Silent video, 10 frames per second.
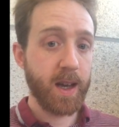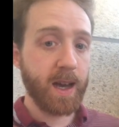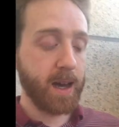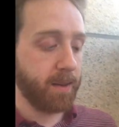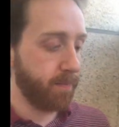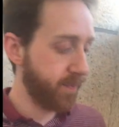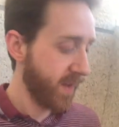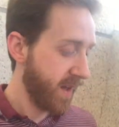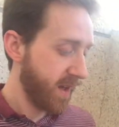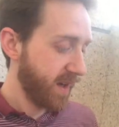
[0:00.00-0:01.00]

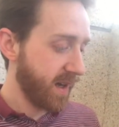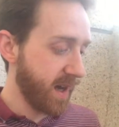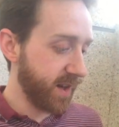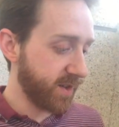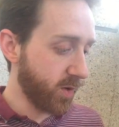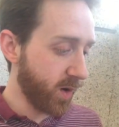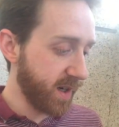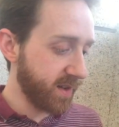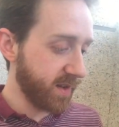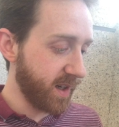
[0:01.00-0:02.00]
and it's quite